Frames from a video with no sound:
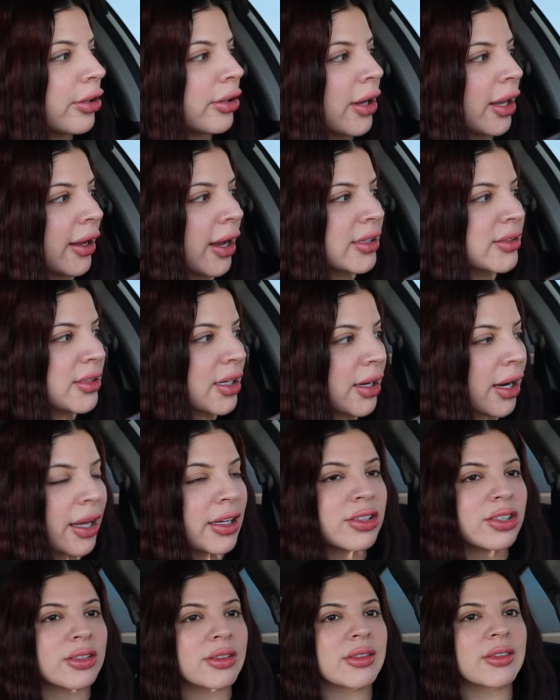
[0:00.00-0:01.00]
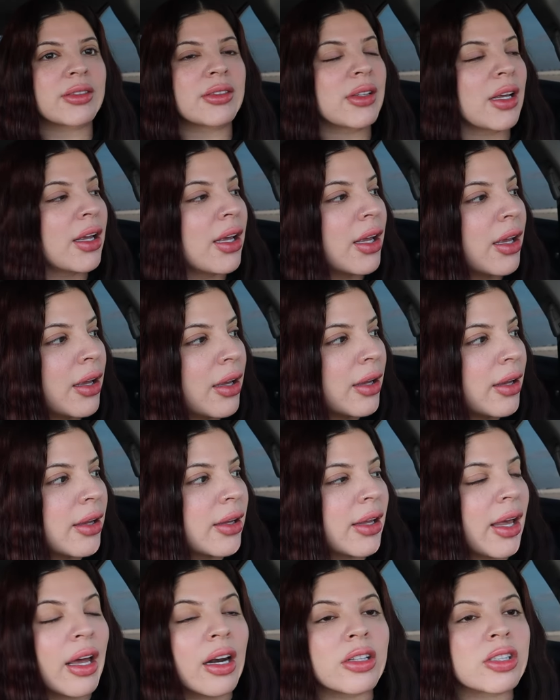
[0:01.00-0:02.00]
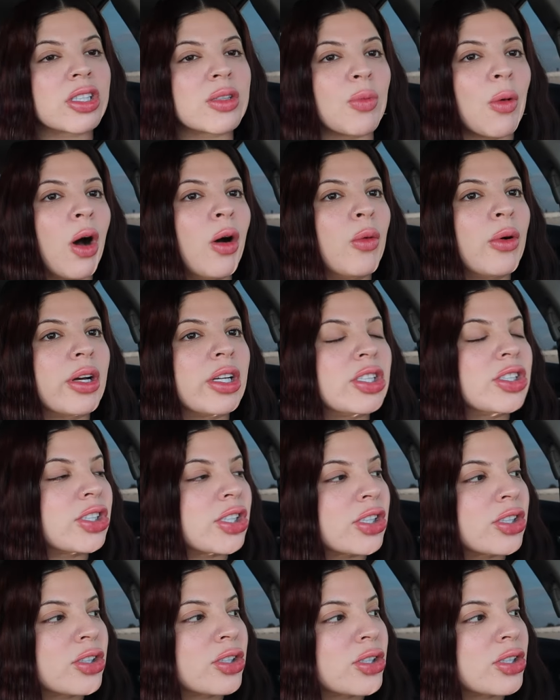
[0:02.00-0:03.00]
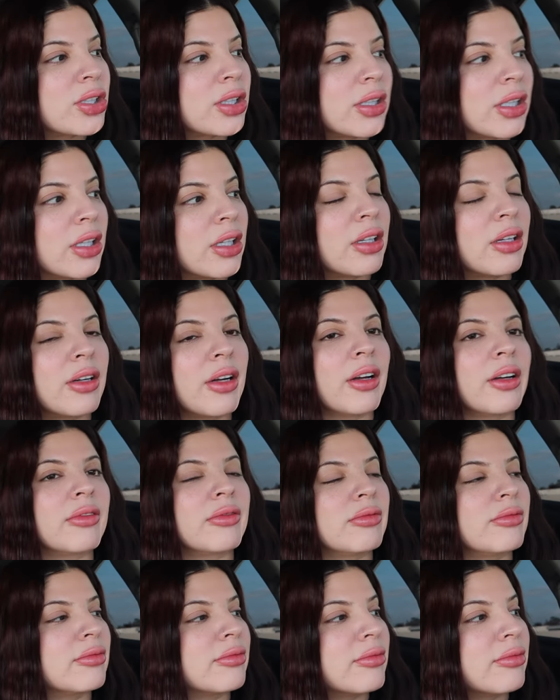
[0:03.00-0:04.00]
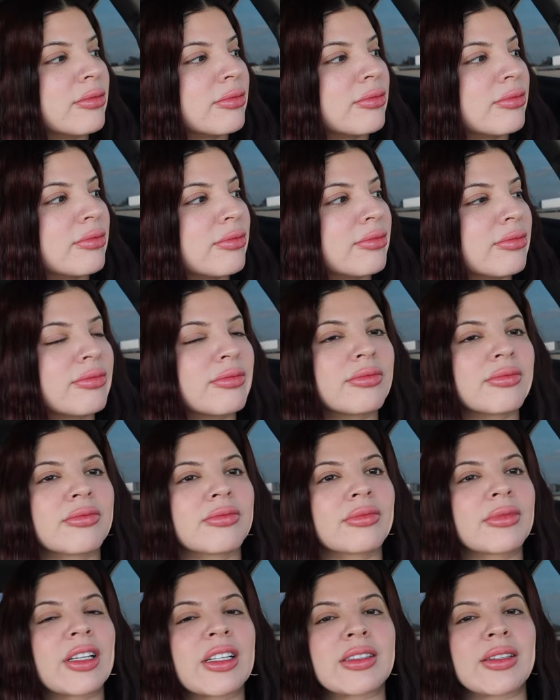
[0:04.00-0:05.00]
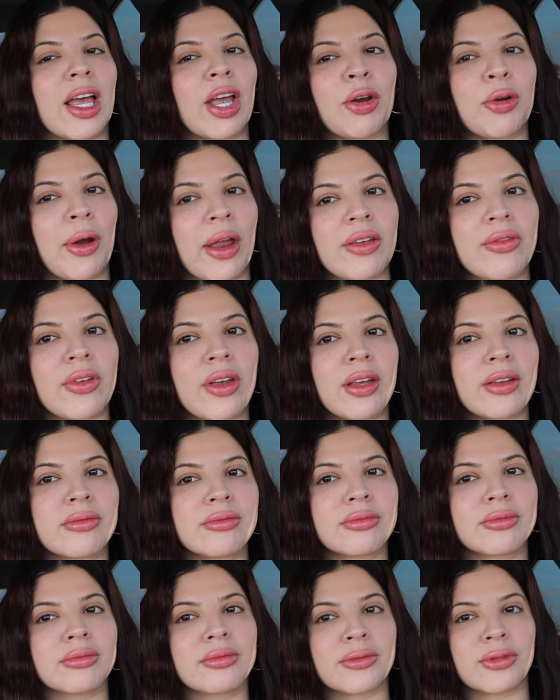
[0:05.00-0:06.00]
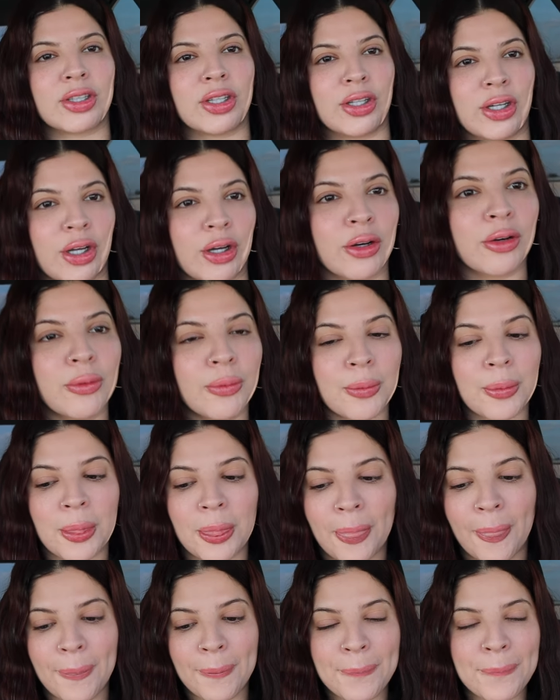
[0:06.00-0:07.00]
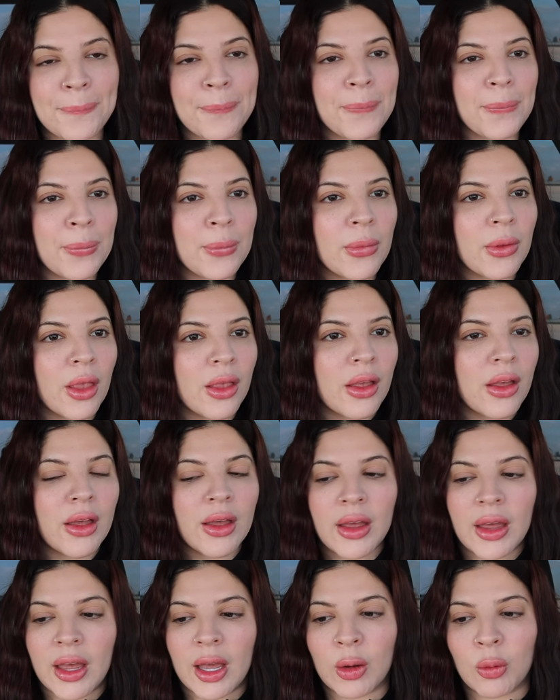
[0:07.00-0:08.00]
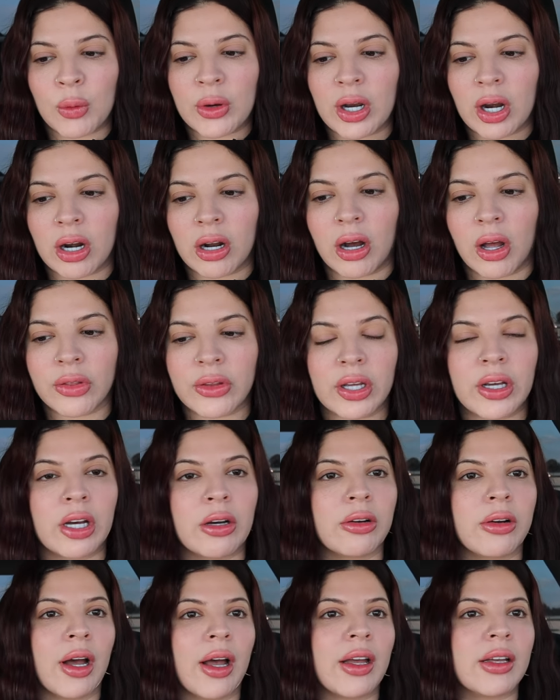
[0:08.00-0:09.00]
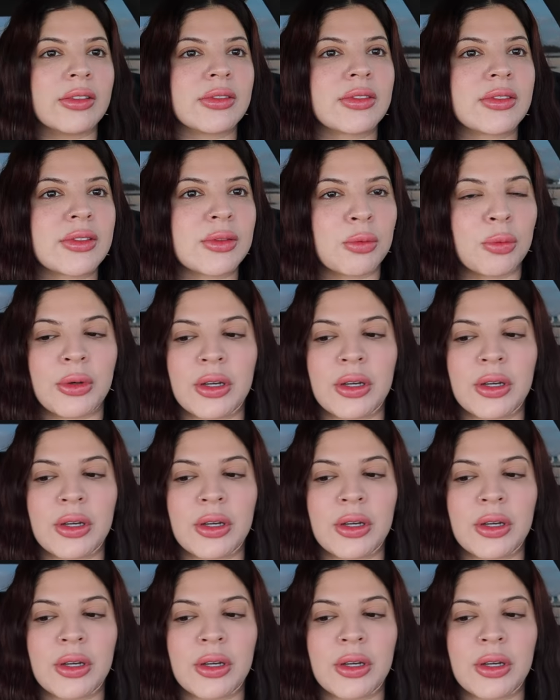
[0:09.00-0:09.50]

Like I said, I just get a small one just to, because I crave it, you know. And we are on the go, guys.